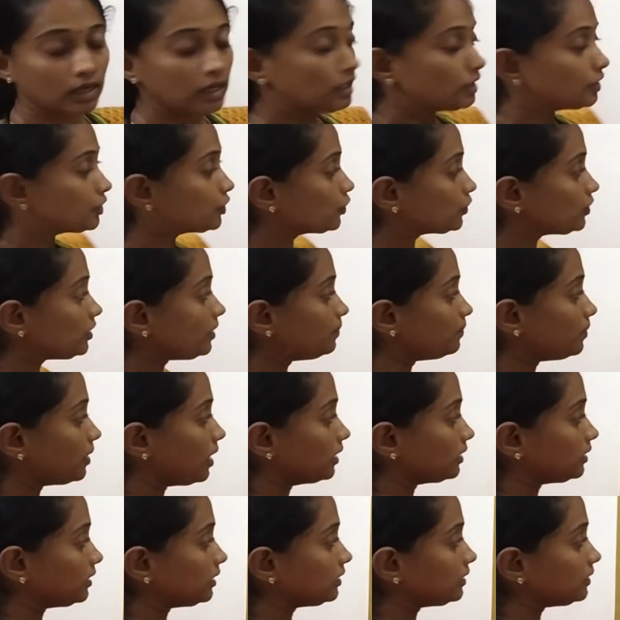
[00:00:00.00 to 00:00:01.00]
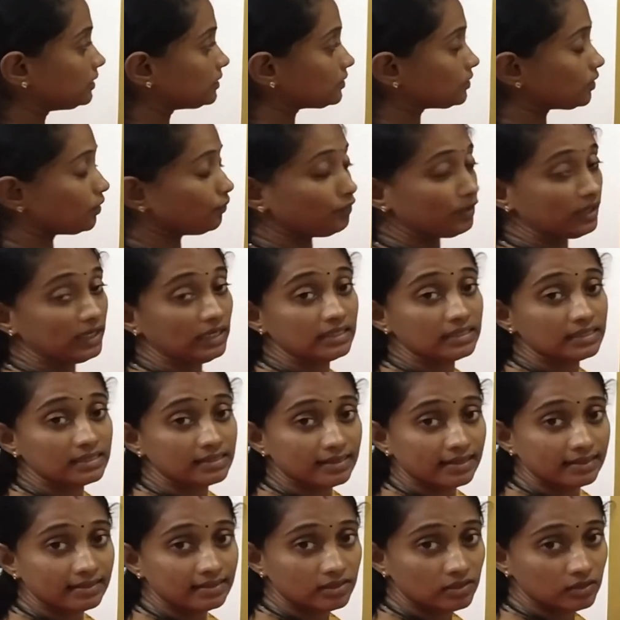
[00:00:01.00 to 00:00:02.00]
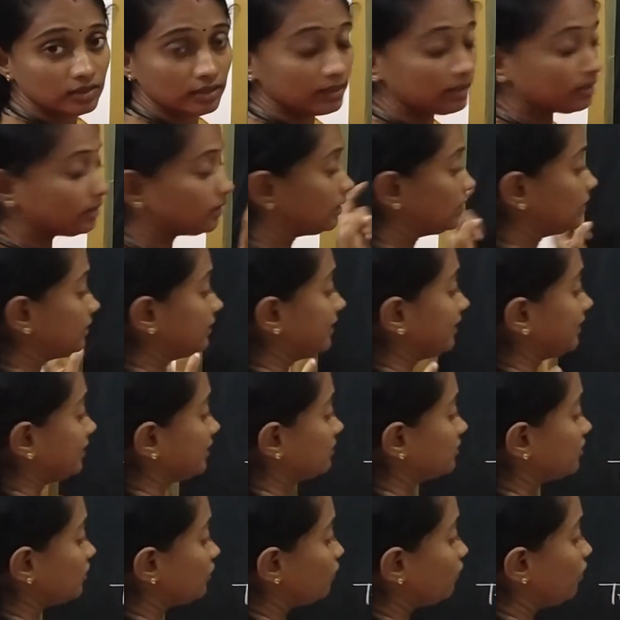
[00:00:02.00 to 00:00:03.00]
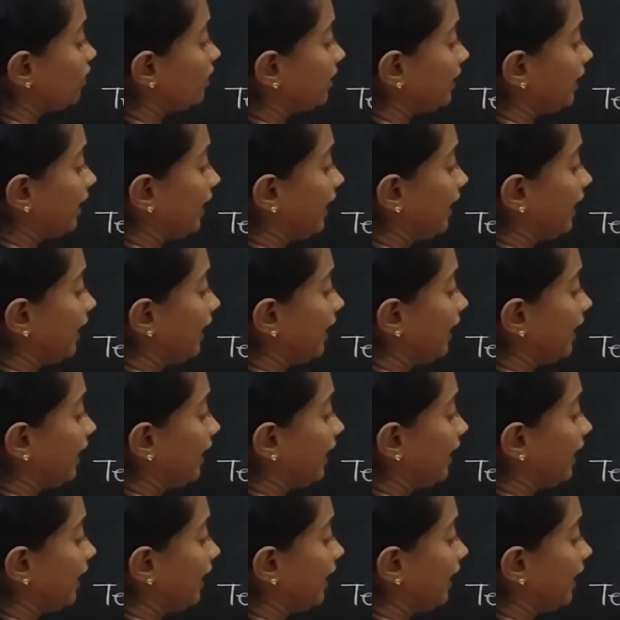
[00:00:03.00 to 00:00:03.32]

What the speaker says: So the particles of instant stick, they get one